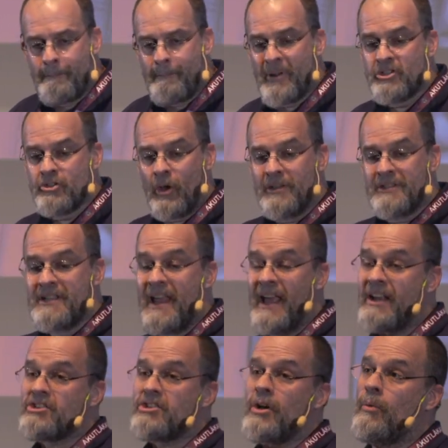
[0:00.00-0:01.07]
But John's
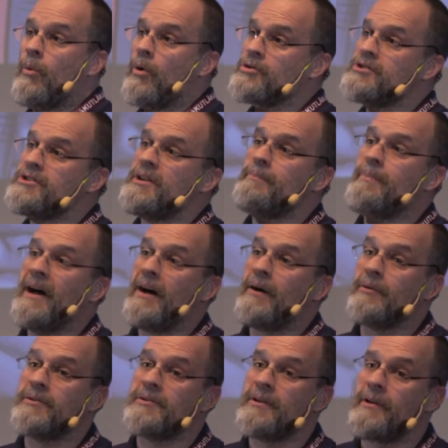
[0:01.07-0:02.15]
lecture wasn't
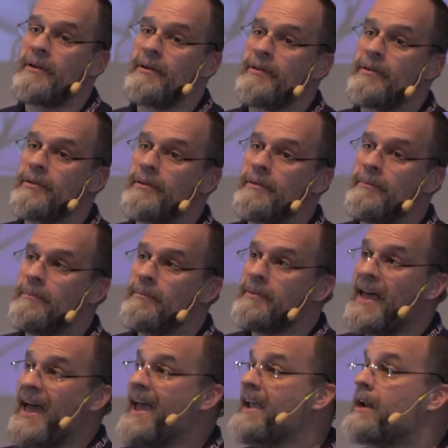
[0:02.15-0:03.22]
about the
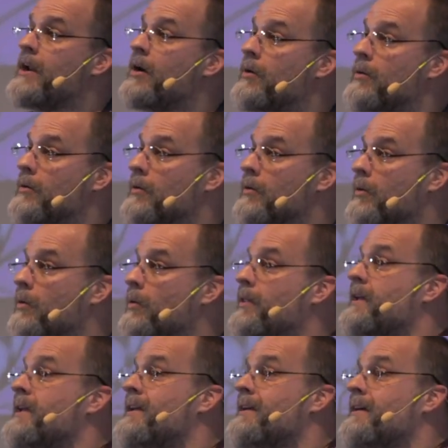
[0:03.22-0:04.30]
halo or
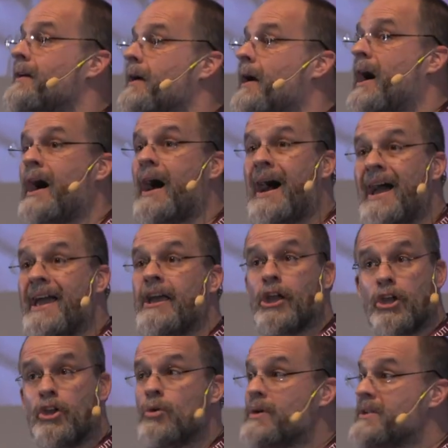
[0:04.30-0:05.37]
the high
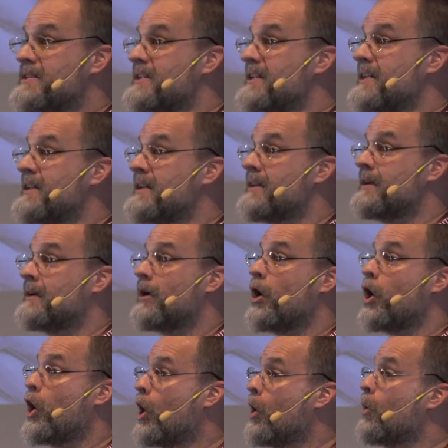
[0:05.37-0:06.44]
acuity,
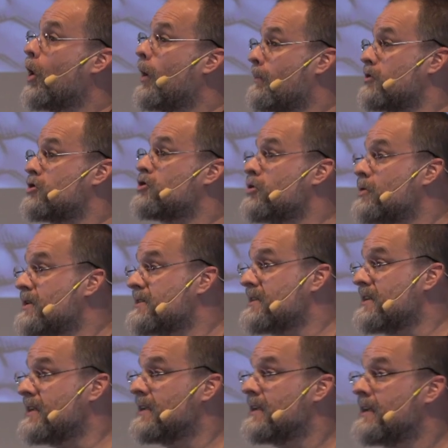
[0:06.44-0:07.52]
low
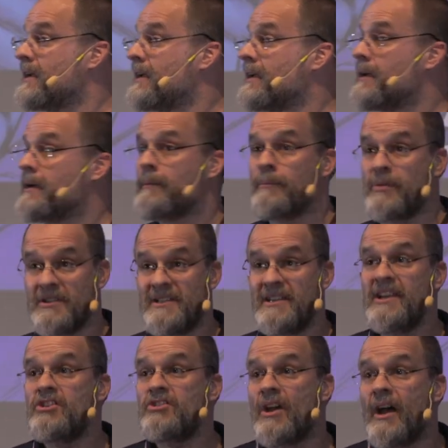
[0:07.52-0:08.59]
opportunity
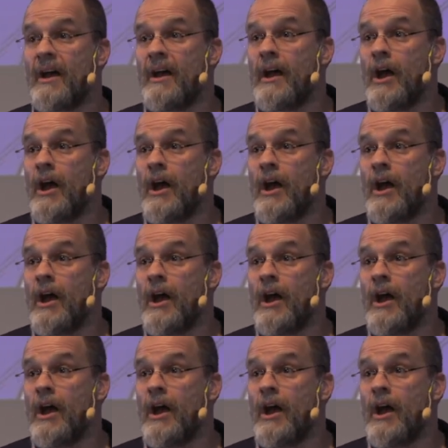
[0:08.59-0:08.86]
procedure.